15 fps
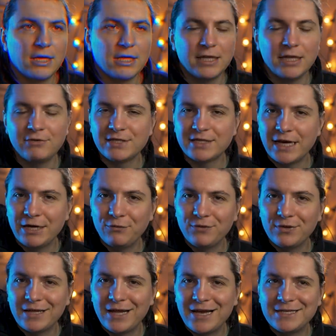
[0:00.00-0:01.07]
It gives this kind of
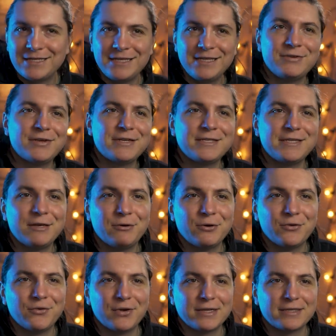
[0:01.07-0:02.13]
nice interesting
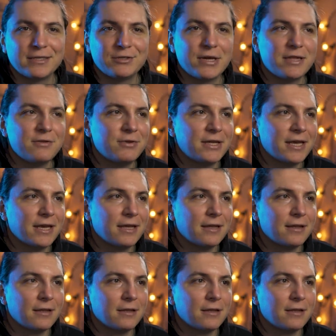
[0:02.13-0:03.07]
contrast together with the kick.